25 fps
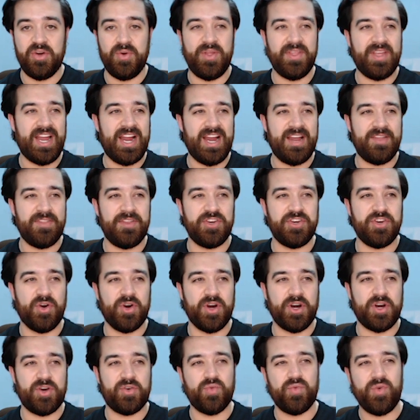and kind of the
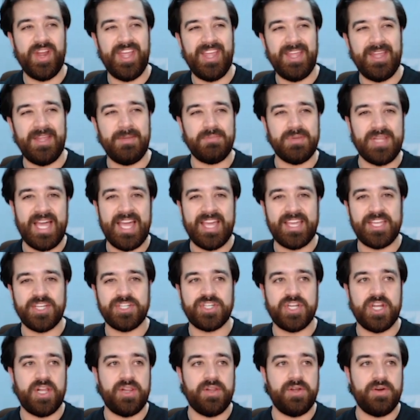dark gray, blackish
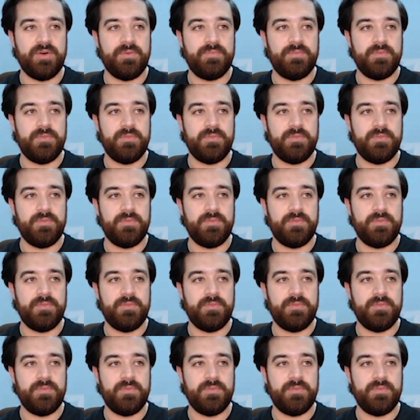color.